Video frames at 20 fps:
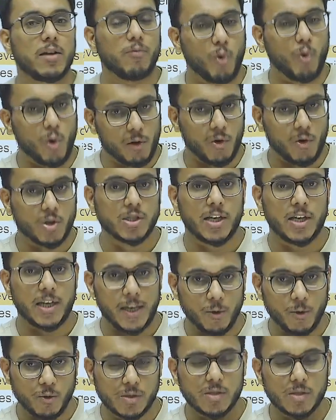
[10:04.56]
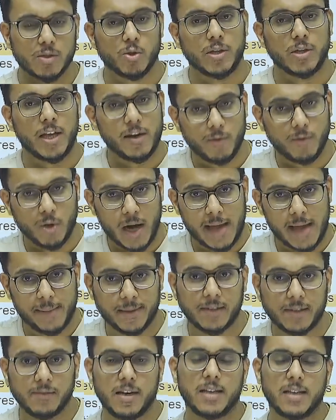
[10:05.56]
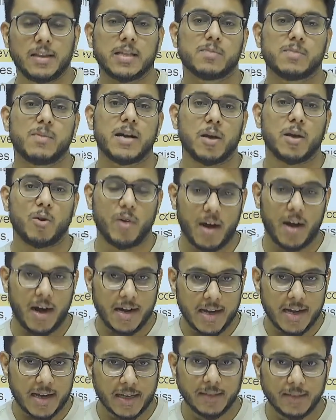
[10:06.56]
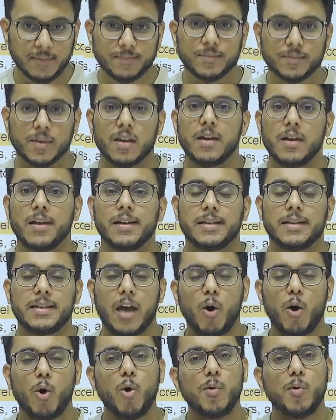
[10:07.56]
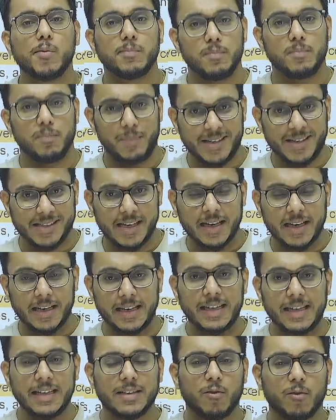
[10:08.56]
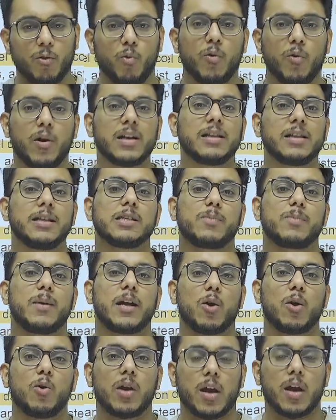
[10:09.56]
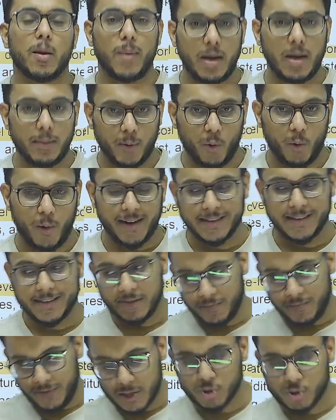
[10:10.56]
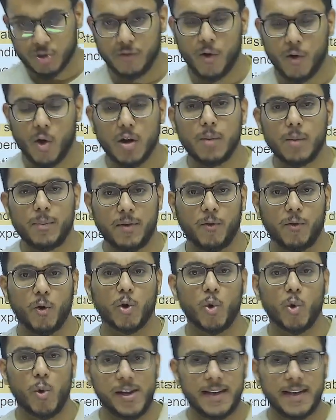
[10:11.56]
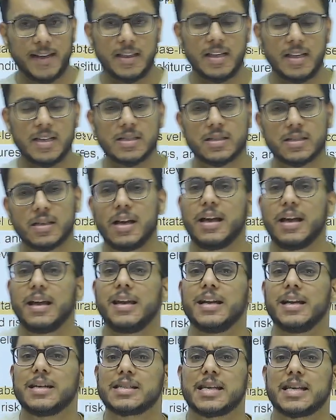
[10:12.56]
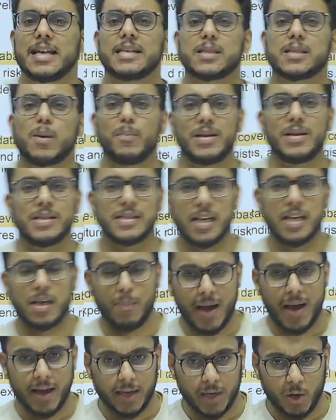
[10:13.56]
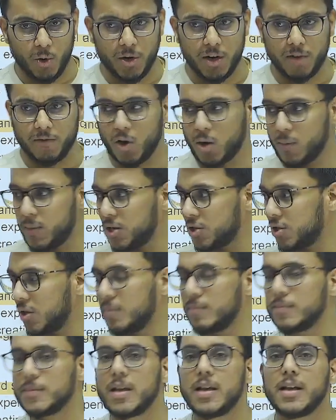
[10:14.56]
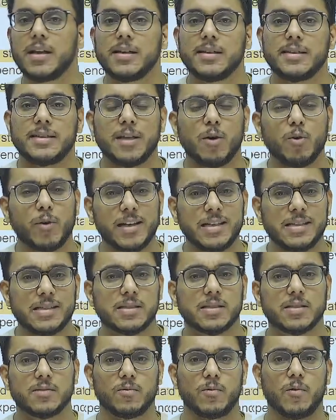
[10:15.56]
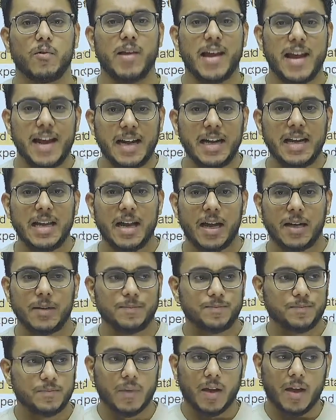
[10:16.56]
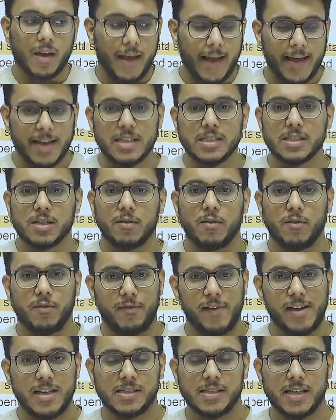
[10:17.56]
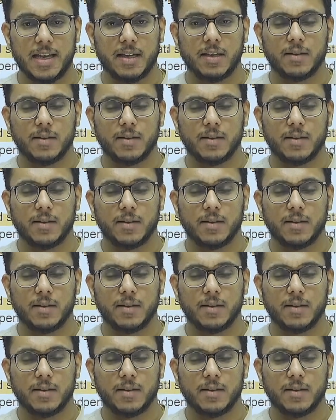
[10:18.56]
was in news. So therefore, I am covering this particular article. Now, basically, what this particular bill provides, first of all, before going in this, let's take some basic background information. Now, guys, India is facing